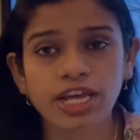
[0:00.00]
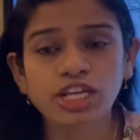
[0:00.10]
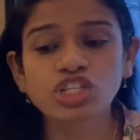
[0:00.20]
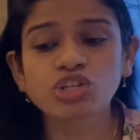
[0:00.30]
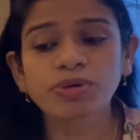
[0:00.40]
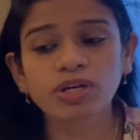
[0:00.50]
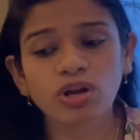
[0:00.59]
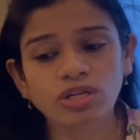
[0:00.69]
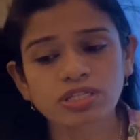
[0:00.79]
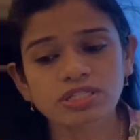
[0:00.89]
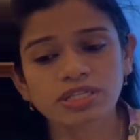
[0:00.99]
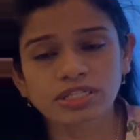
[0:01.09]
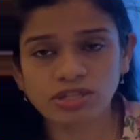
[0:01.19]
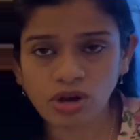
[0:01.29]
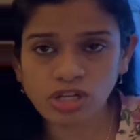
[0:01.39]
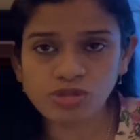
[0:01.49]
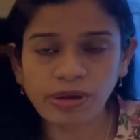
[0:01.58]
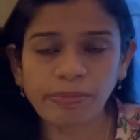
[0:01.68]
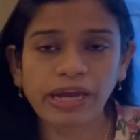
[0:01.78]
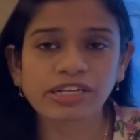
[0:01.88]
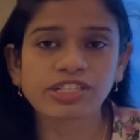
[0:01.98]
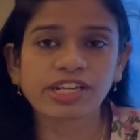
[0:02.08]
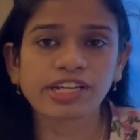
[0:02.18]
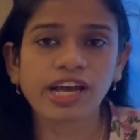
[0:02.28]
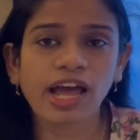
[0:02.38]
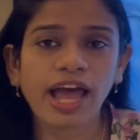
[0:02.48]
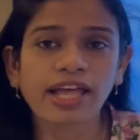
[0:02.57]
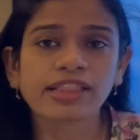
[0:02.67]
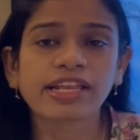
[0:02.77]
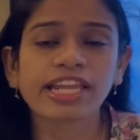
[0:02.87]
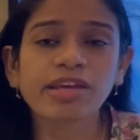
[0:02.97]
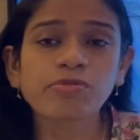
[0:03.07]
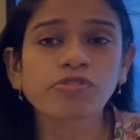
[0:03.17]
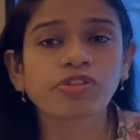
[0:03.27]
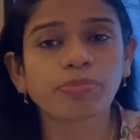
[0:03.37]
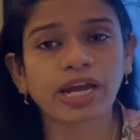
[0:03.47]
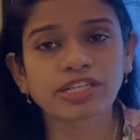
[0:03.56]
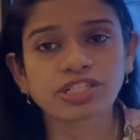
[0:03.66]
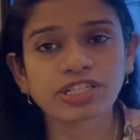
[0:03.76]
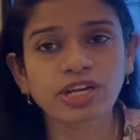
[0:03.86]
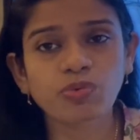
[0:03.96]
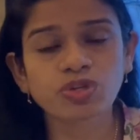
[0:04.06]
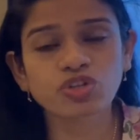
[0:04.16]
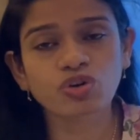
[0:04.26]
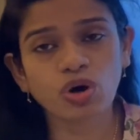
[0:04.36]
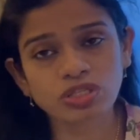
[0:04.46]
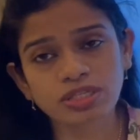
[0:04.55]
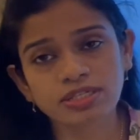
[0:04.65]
Tuberculosis is caused by bacteria, and the name of the bacteria which causes